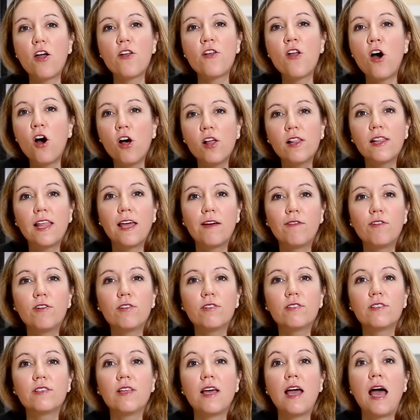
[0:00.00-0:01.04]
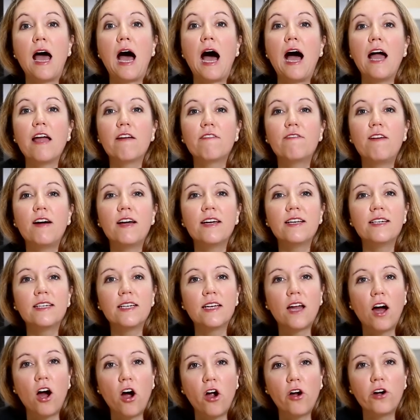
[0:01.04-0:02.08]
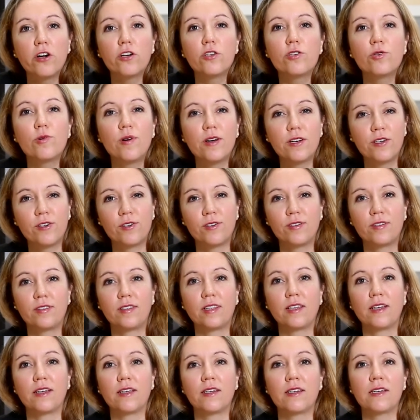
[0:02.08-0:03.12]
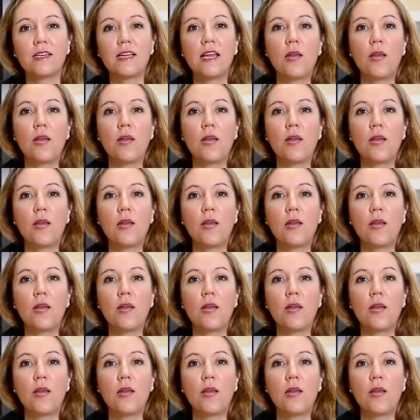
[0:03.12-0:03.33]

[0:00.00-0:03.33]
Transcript: on all levels, I find it hard to understand